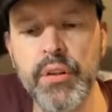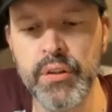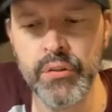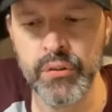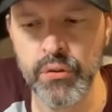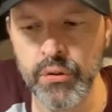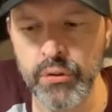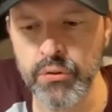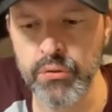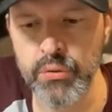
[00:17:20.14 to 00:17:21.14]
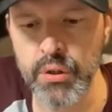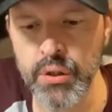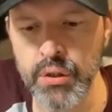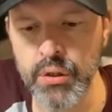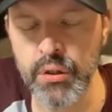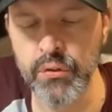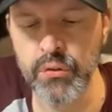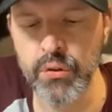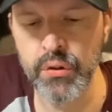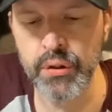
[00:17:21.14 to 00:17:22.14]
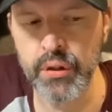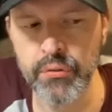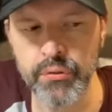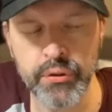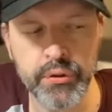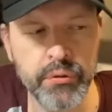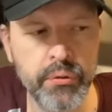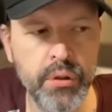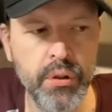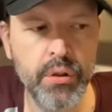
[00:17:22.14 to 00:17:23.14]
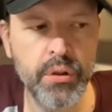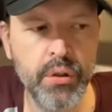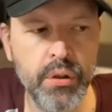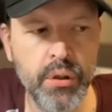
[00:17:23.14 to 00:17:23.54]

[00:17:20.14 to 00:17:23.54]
I feel like his soul is crying and he's calling out for you.